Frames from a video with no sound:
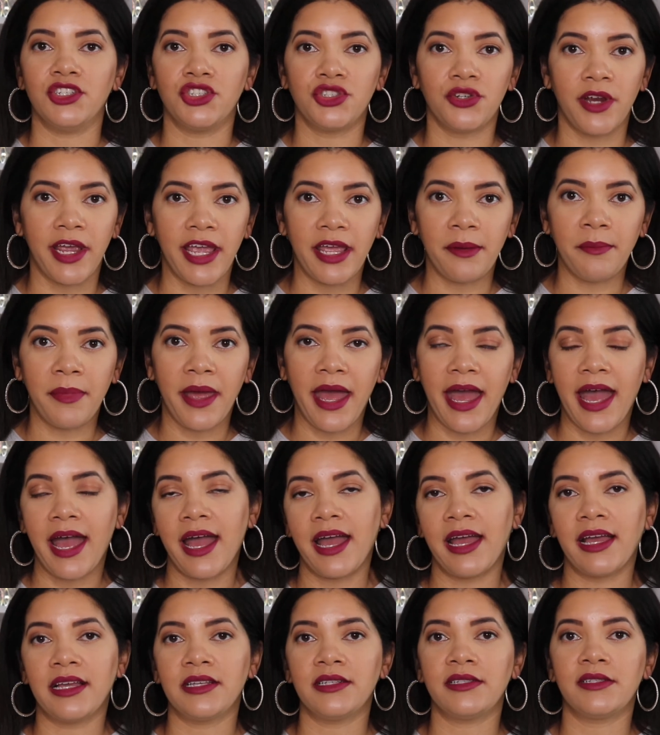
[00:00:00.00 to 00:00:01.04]
train
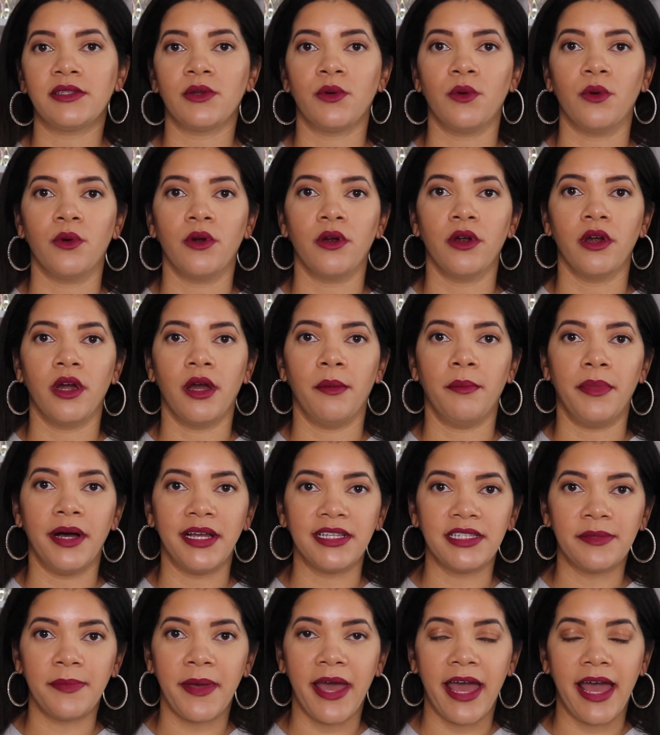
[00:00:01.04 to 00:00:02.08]
pass or a
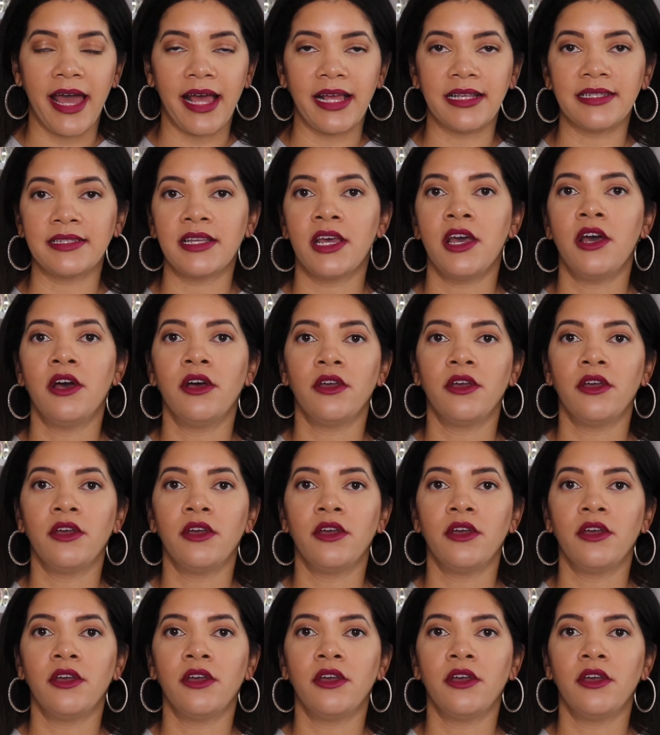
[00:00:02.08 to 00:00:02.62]
bus pass,